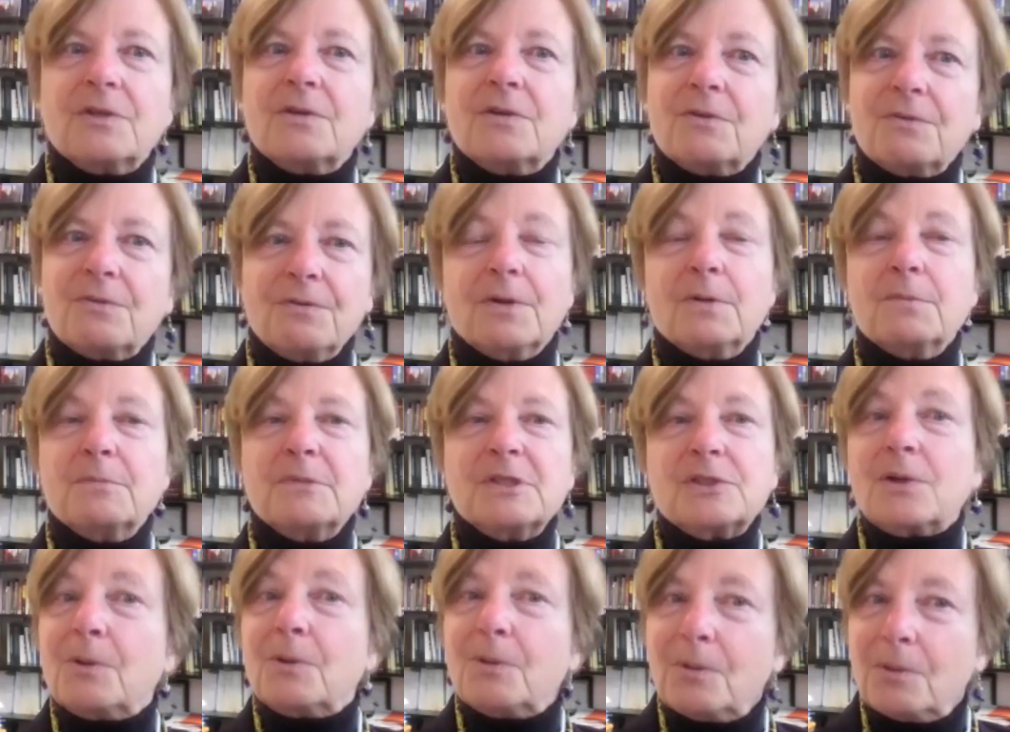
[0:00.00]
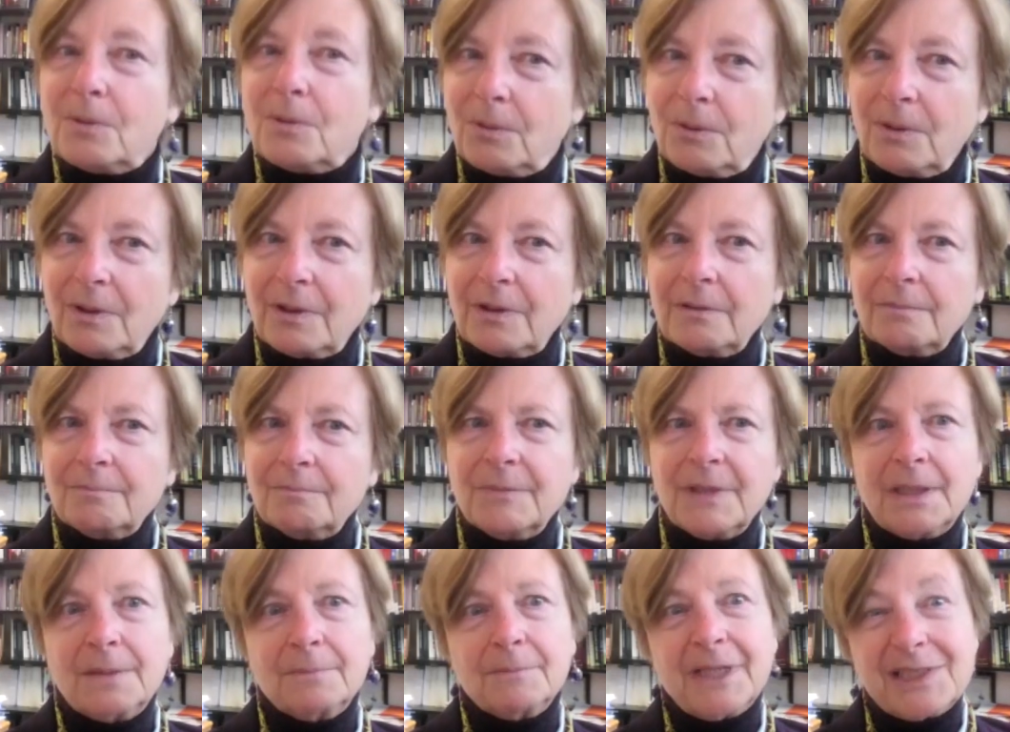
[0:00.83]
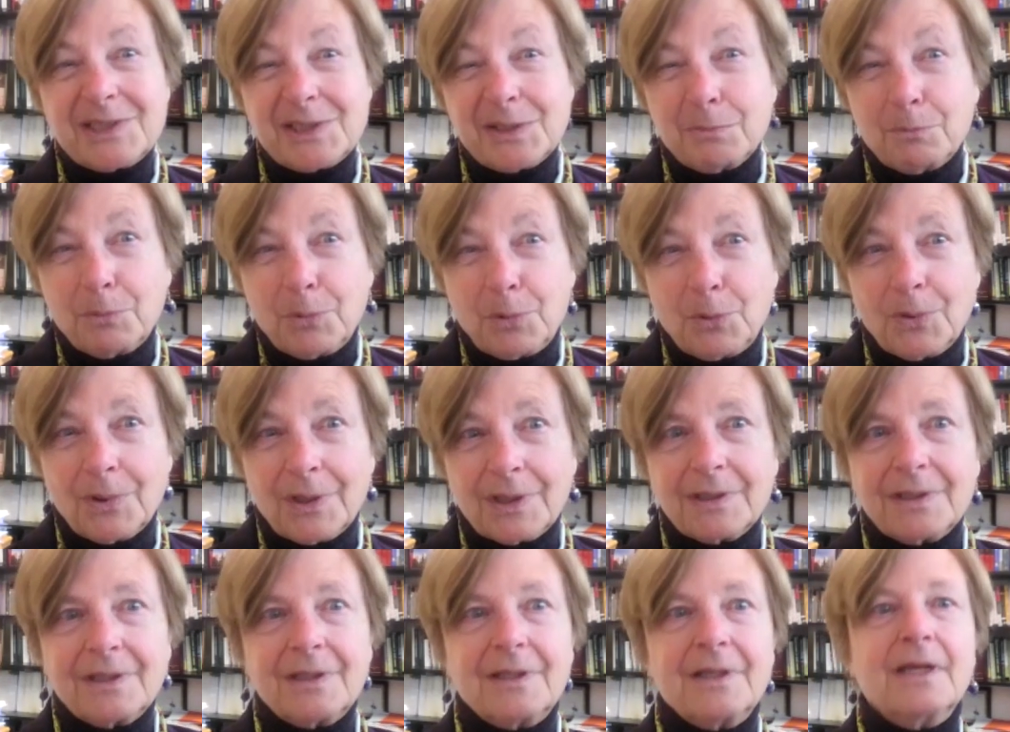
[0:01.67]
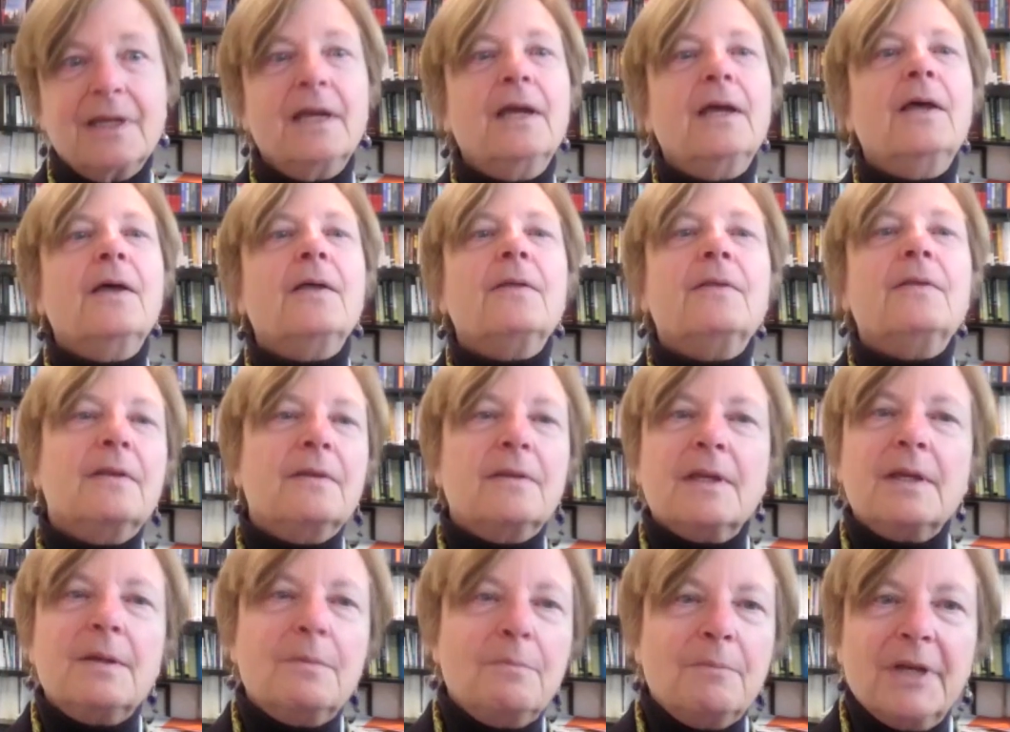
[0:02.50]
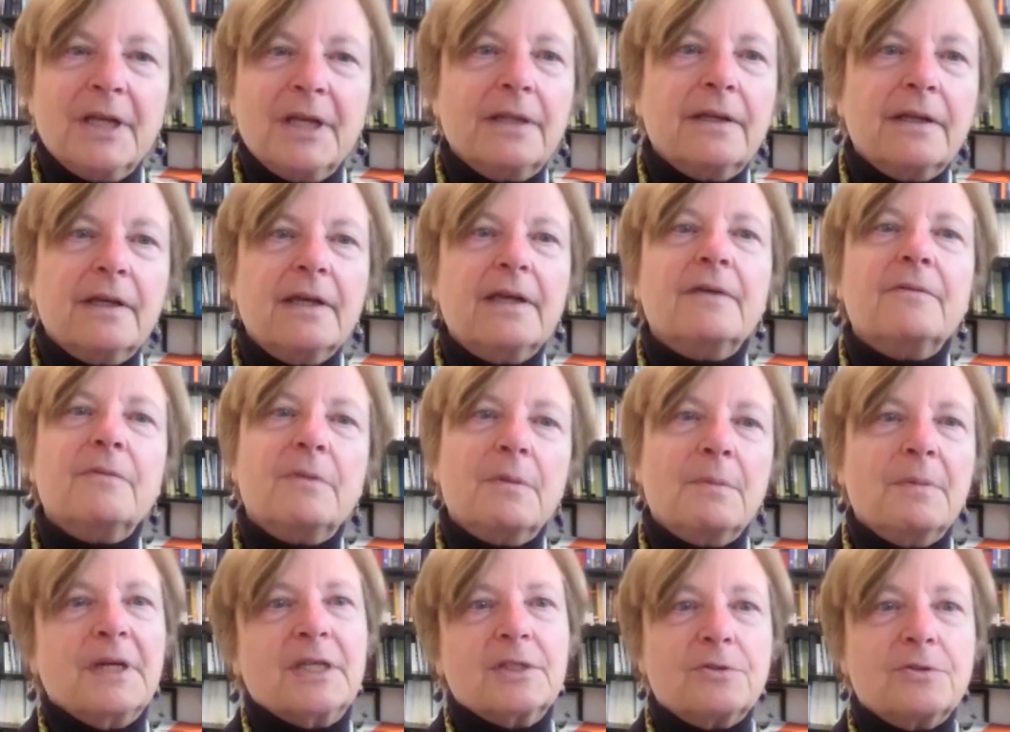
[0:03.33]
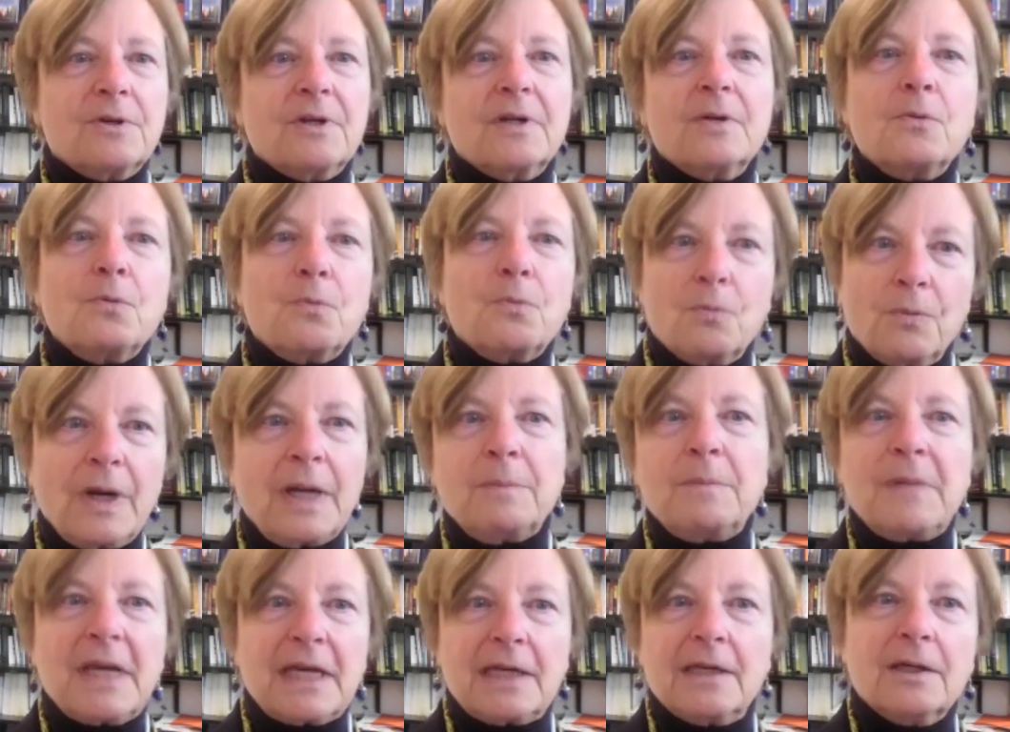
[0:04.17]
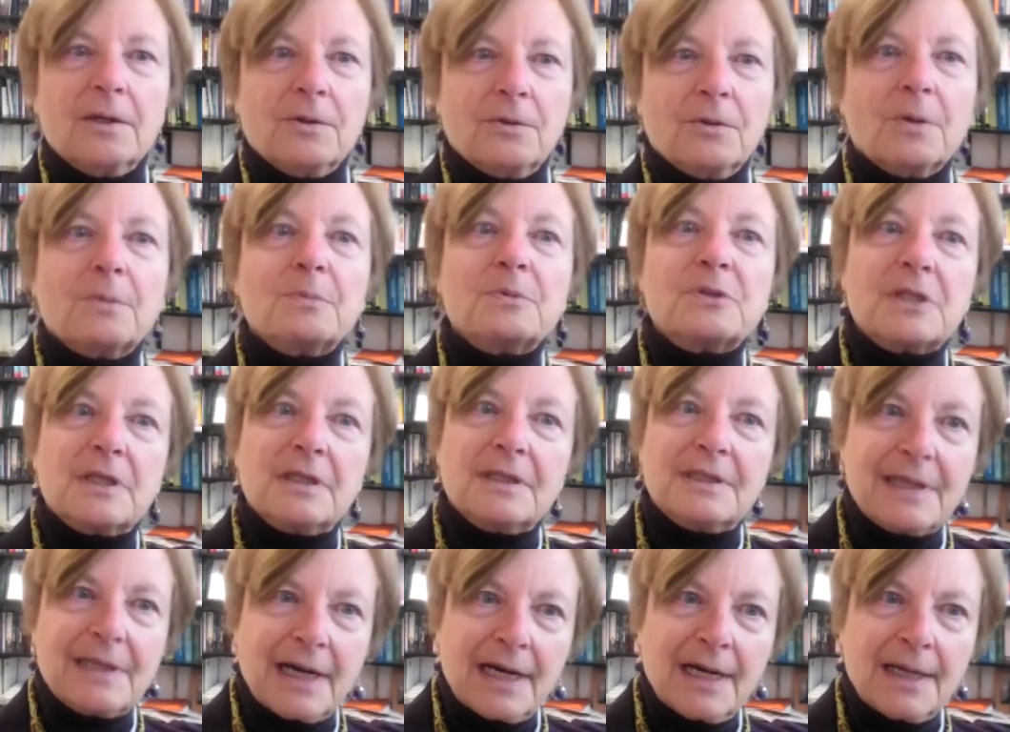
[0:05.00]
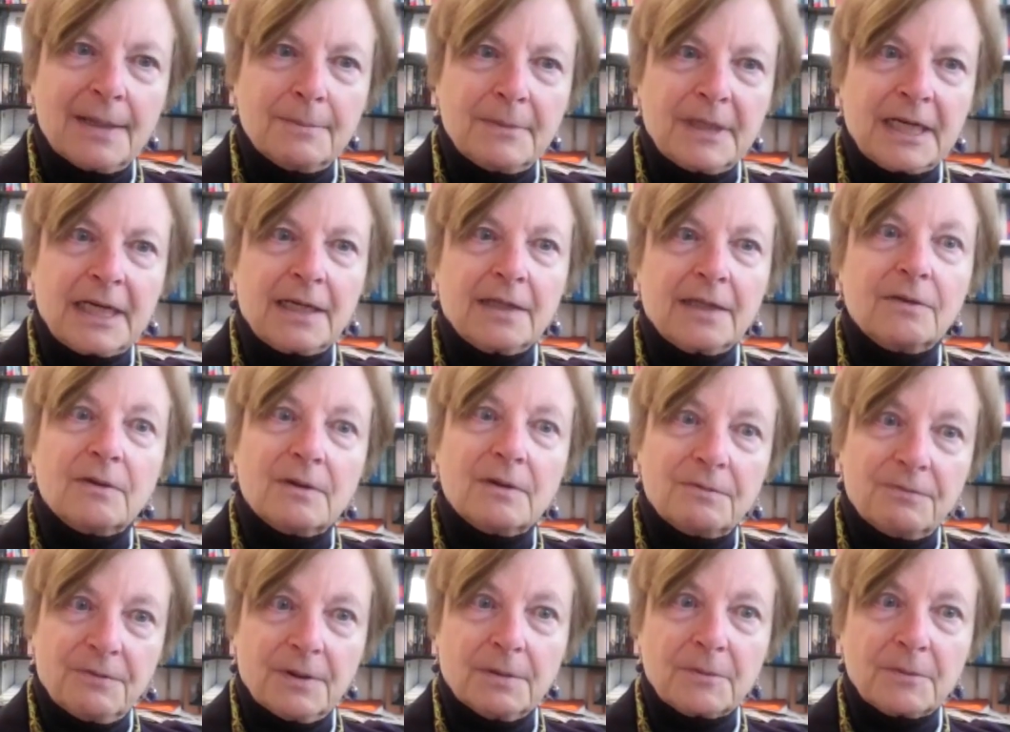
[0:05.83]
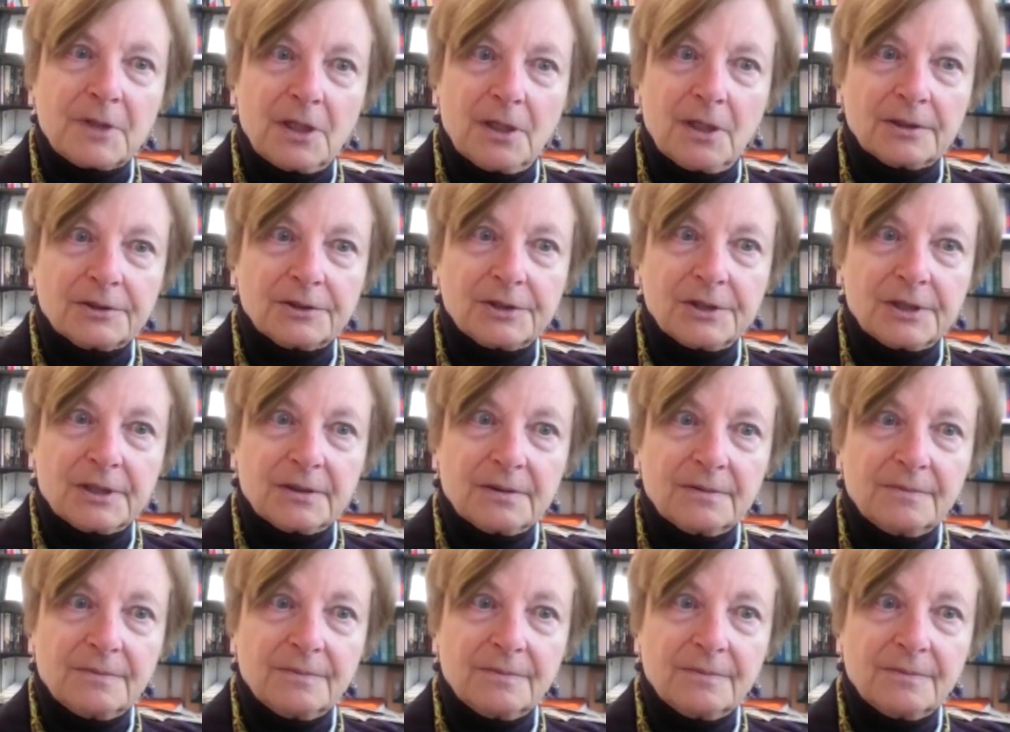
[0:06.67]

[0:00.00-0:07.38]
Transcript: of the firm as a whole become less important than the ability of the biggest rainmaking groups to dominate the firm culture.